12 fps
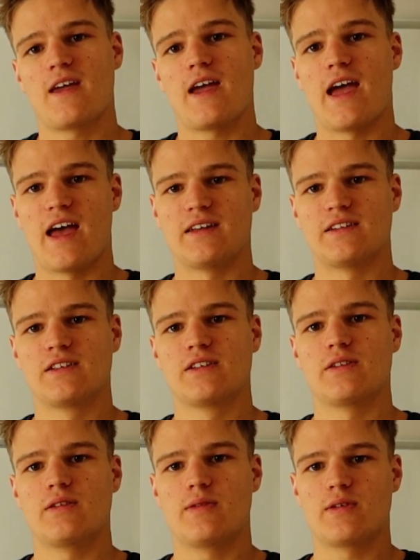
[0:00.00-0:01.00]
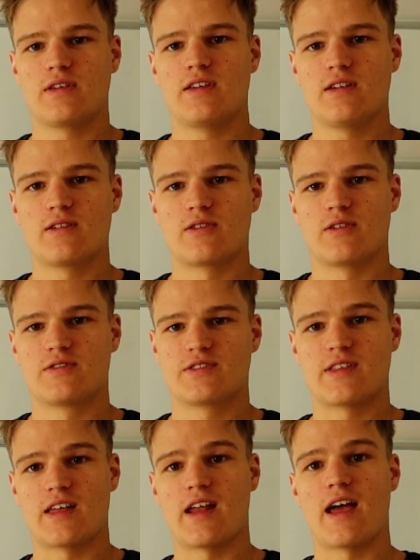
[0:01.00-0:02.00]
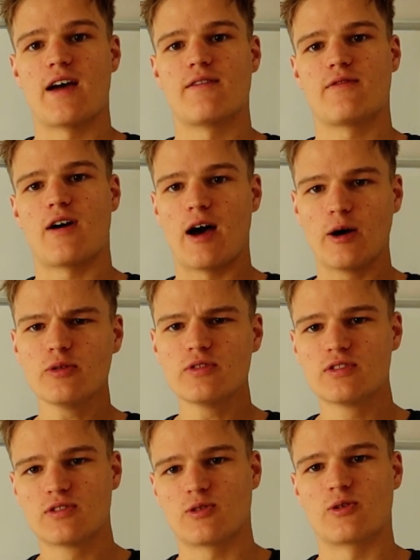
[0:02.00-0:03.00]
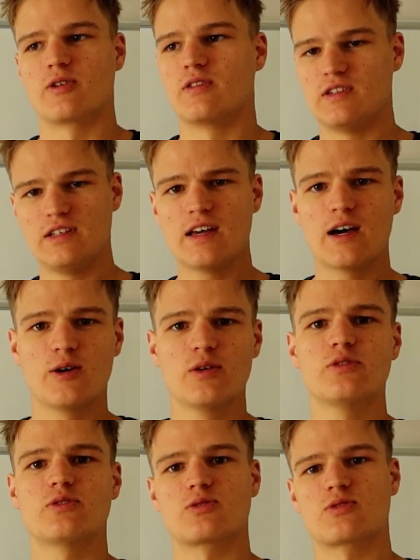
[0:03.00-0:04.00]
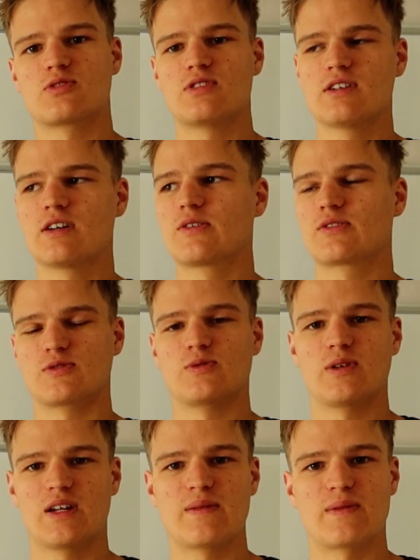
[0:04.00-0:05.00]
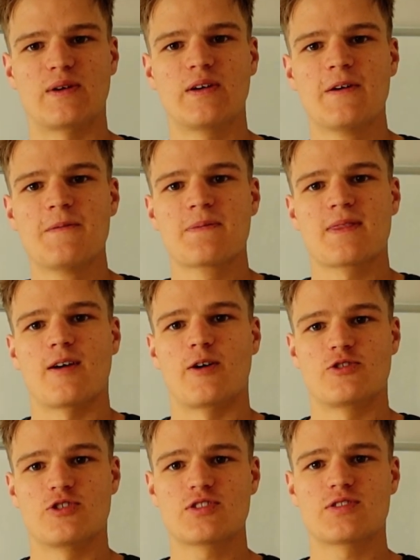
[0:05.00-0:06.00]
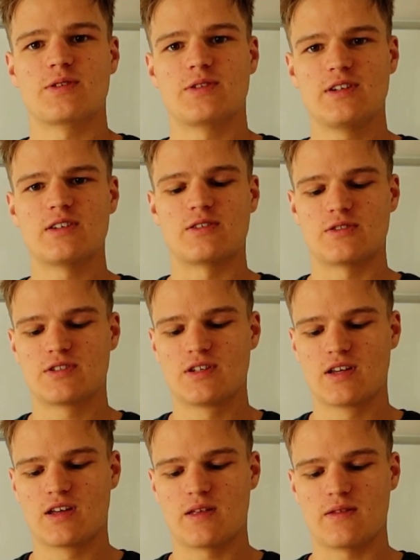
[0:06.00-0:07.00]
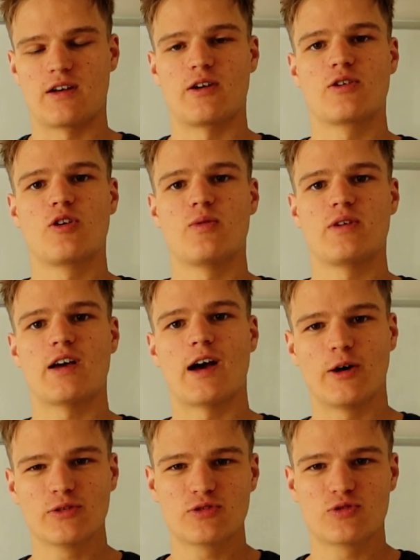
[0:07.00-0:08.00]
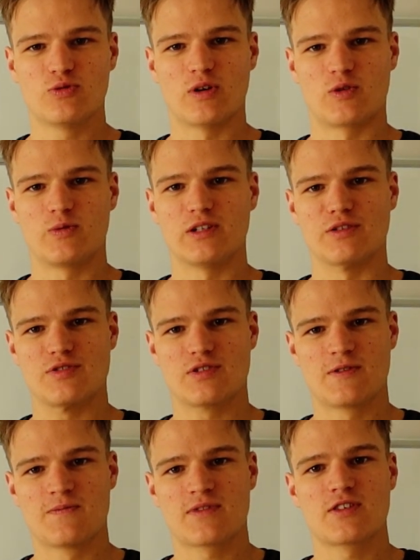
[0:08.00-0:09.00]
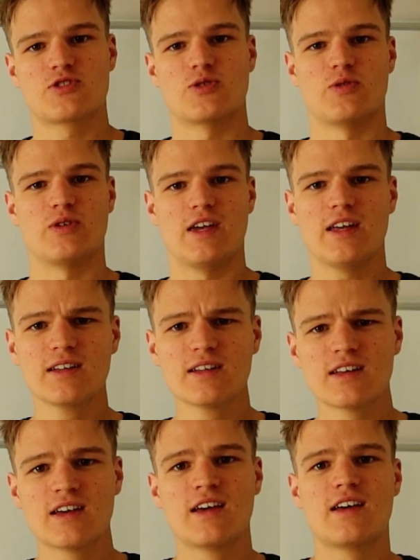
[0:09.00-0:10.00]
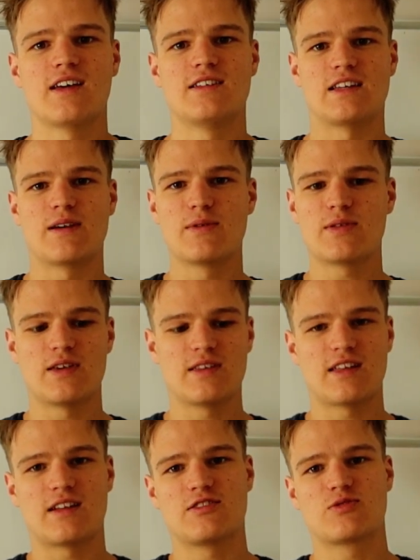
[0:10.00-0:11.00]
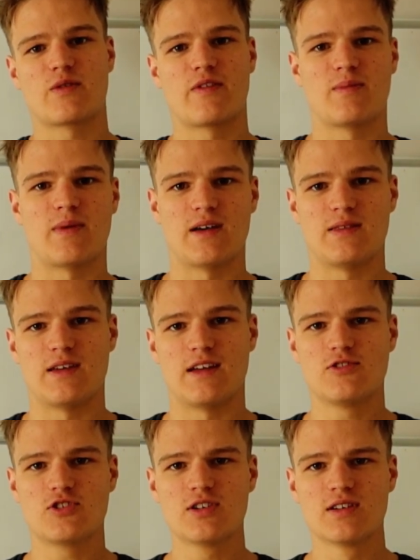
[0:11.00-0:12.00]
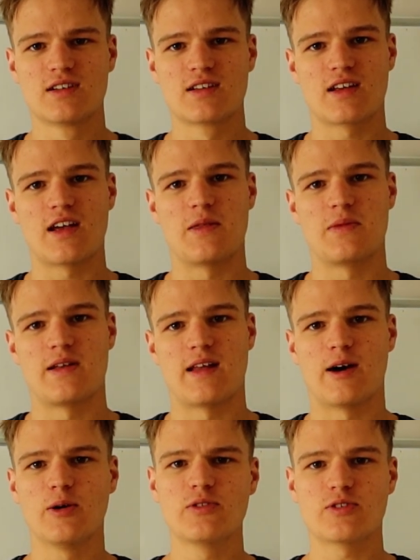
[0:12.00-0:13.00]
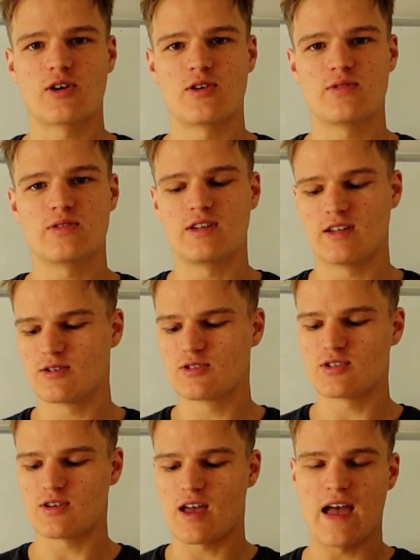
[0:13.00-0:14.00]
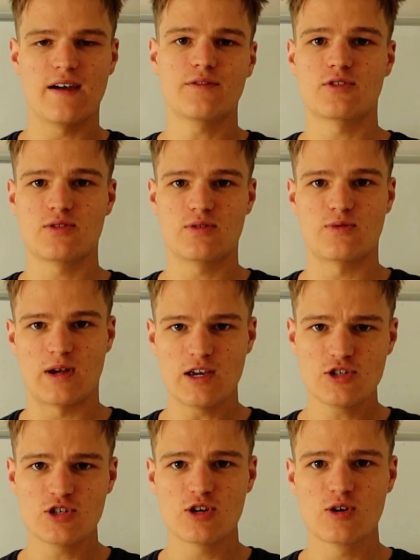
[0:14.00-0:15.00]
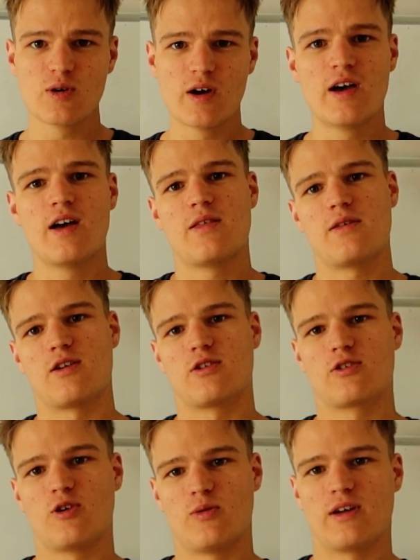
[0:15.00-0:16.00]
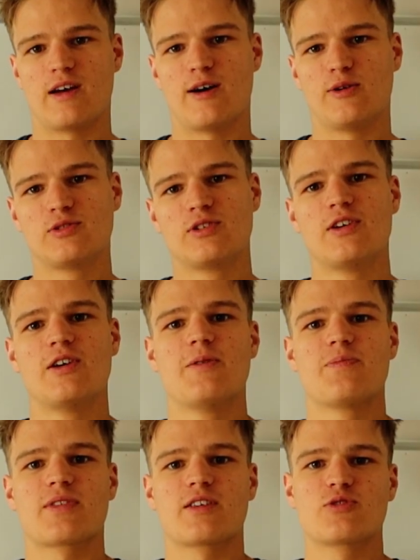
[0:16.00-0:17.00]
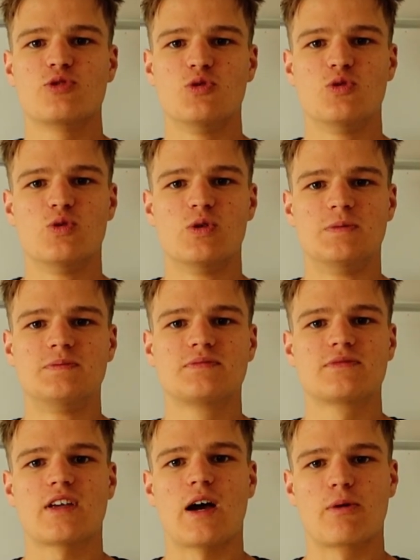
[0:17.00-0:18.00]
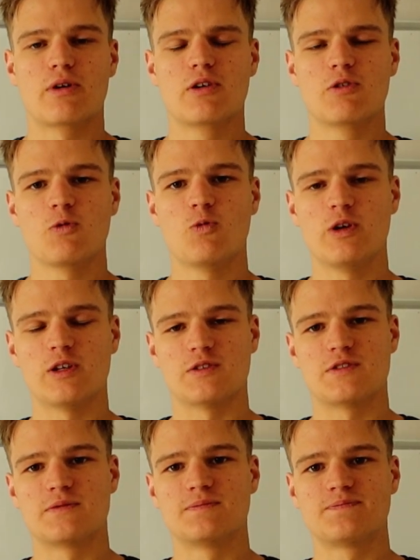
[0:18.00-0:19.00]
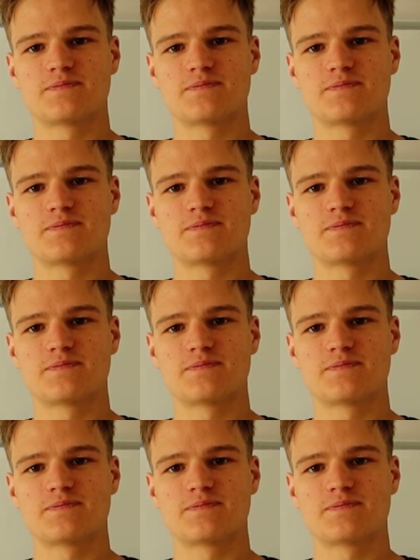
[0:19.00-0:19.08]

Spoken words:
And the gears that have out, or D out, or Z out, or whatever, are just the gears that are going out to our wheels. So in is everything that is driven by the engine, and then out are the gears after the ratio that are going out to our wheels.